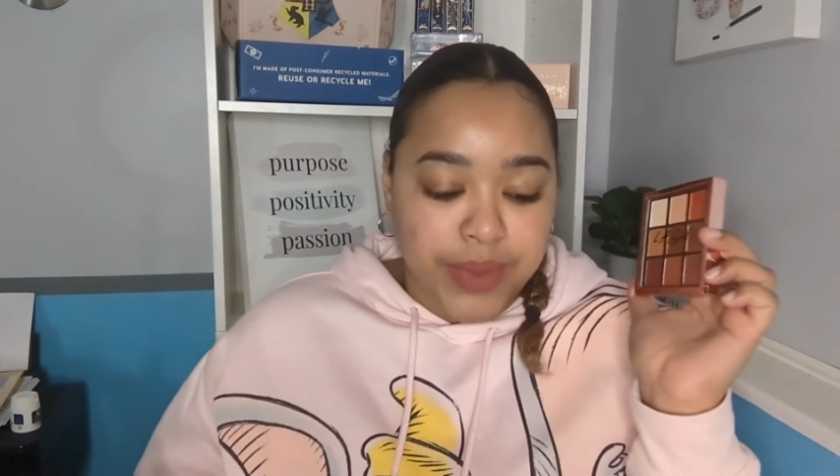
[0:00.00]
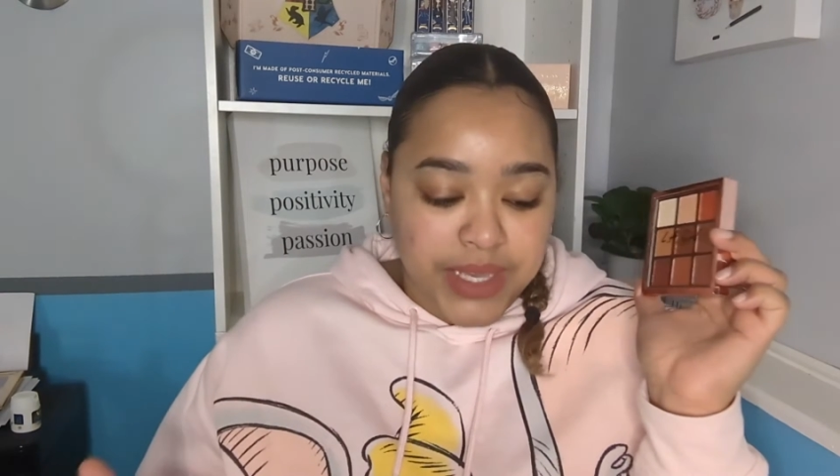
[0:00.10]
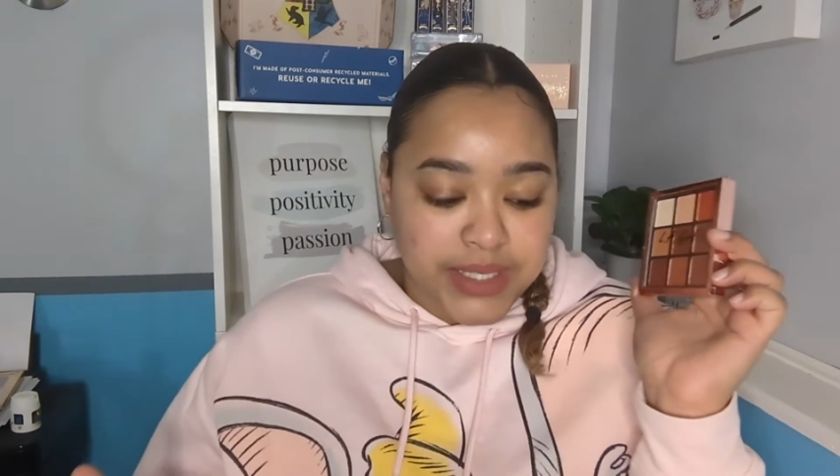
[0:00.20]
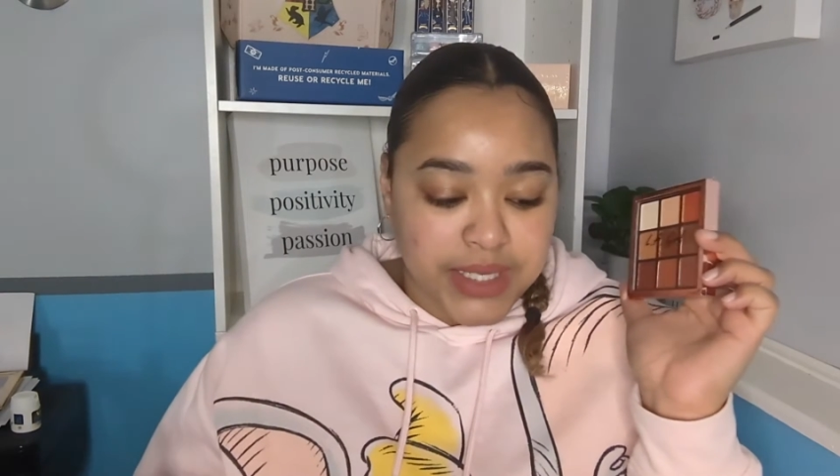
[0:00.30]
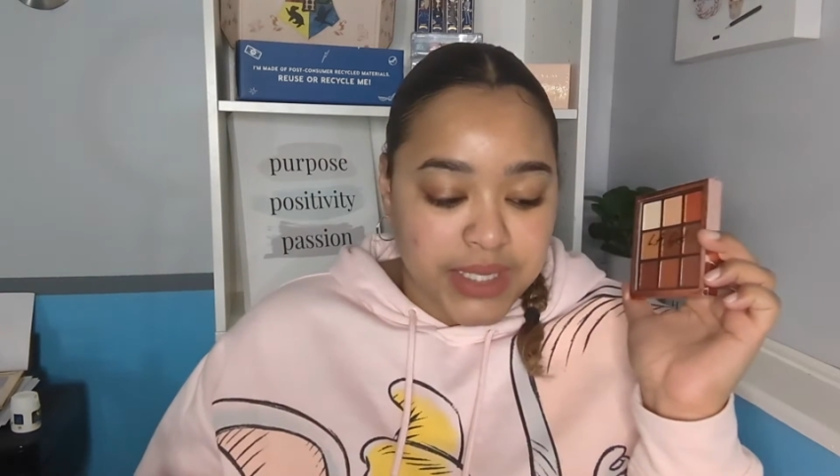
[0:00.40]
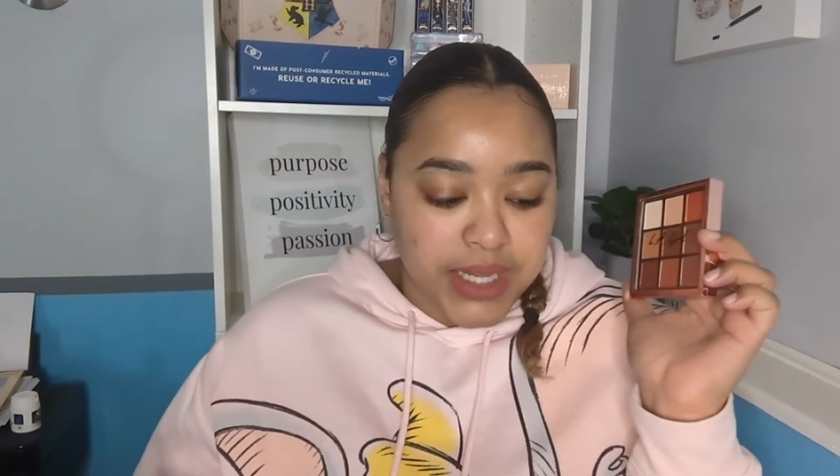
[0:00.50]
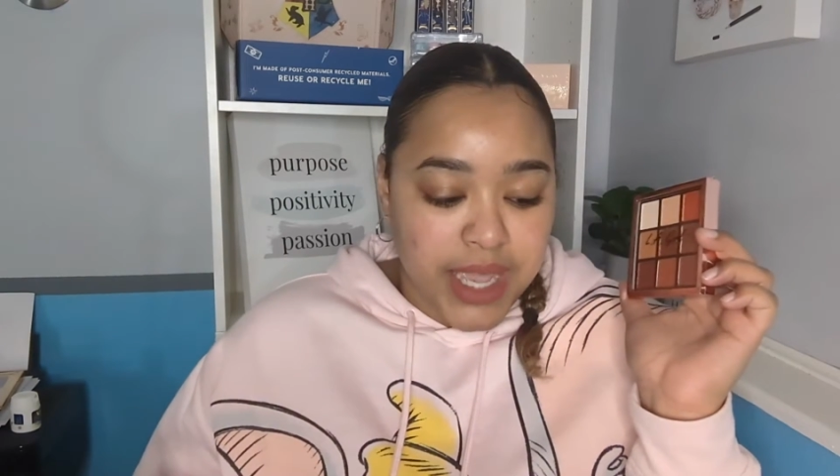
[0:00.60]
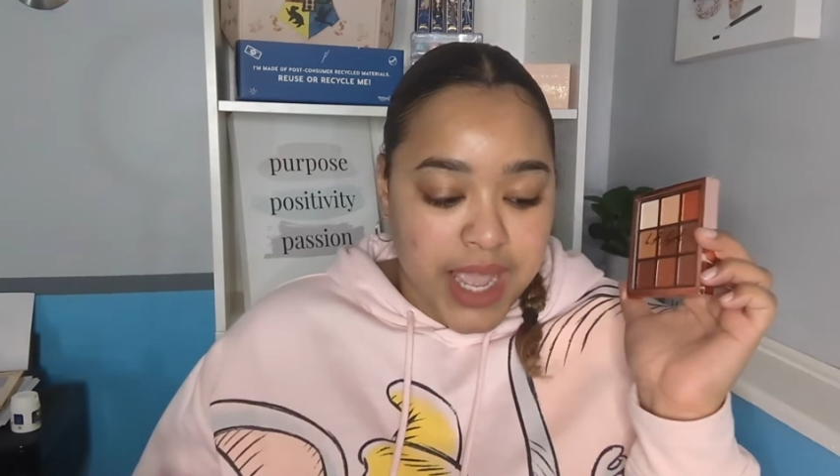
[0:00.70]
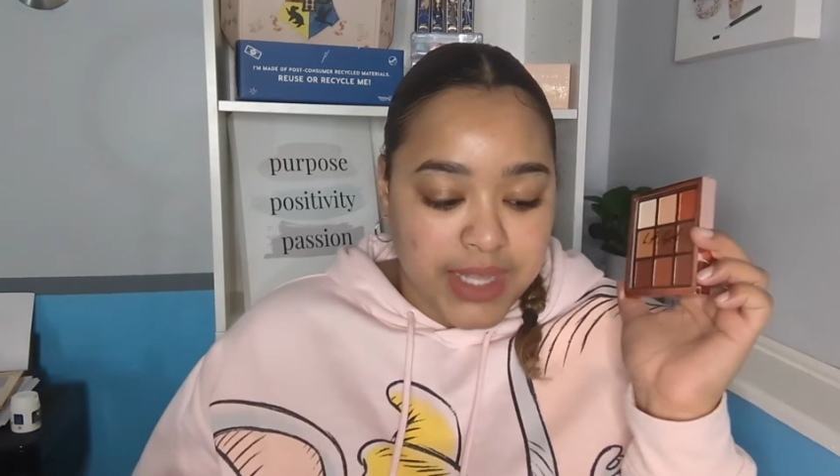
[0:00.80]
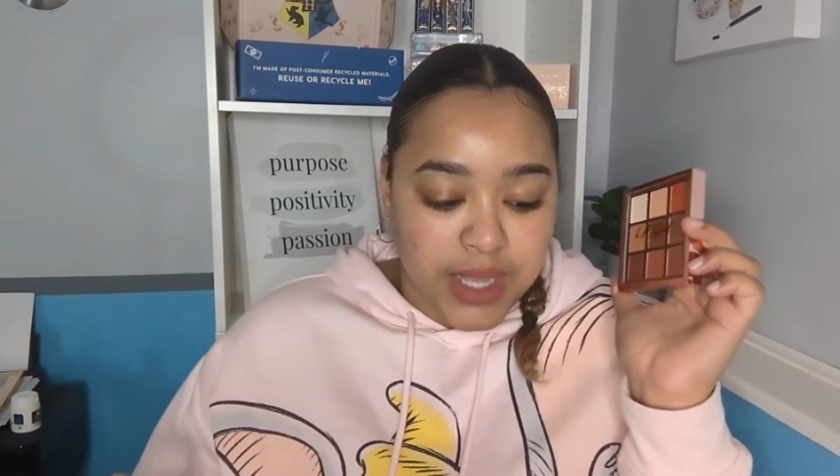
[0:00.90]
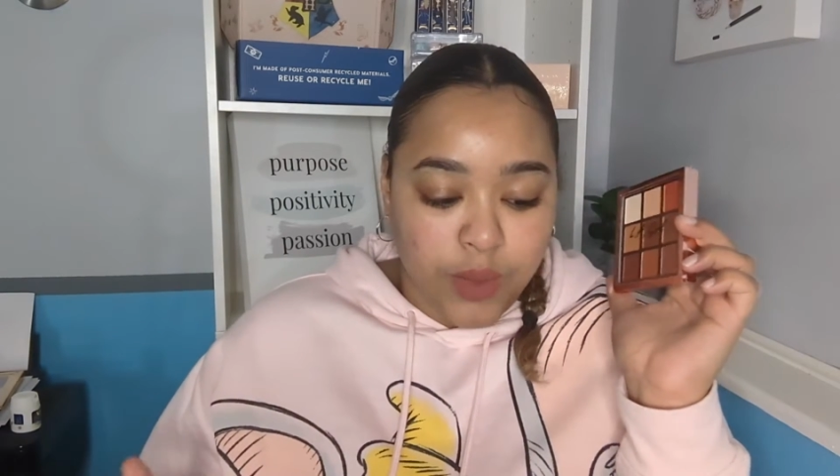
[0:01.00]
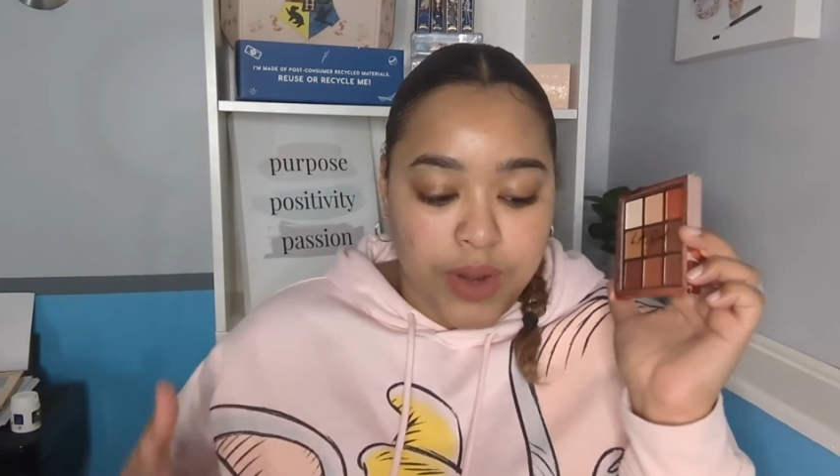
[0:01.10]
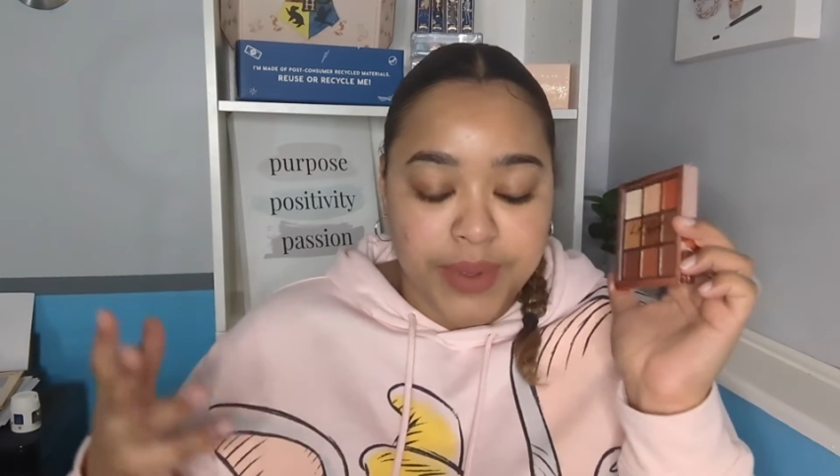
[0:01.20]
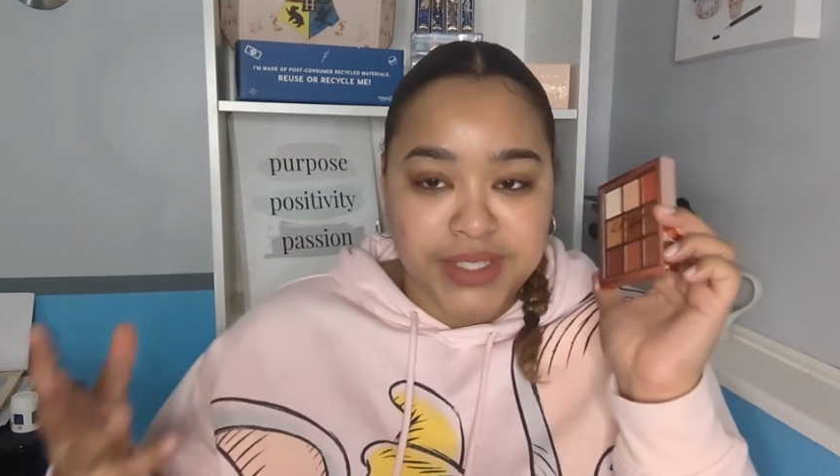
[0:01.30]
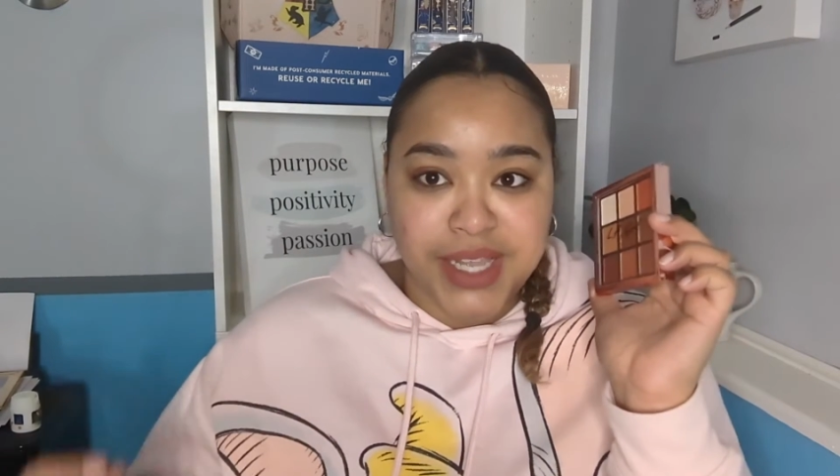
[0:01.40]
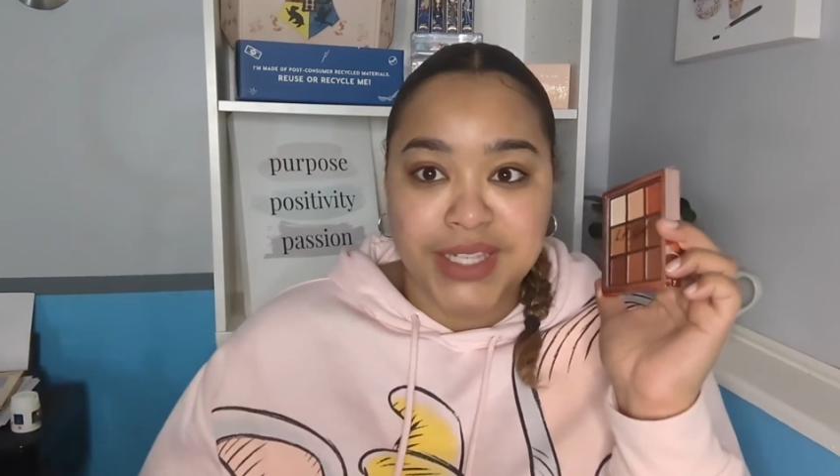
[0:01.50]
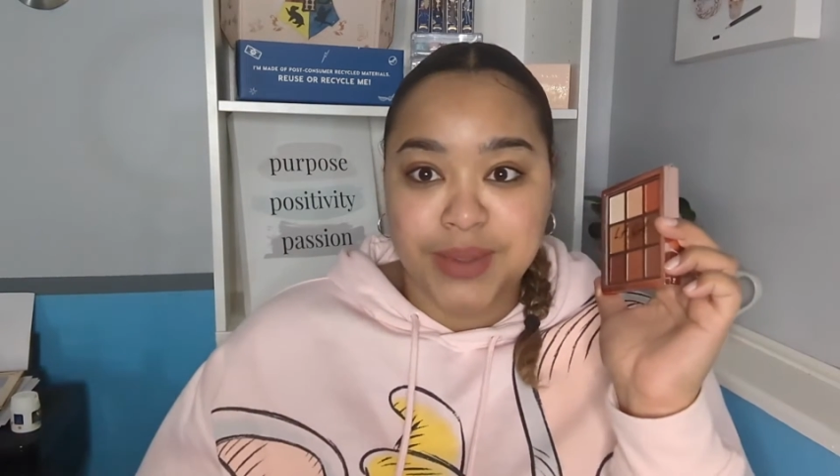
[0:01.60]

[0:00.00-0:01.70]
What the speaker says: basically, and like what I'm excited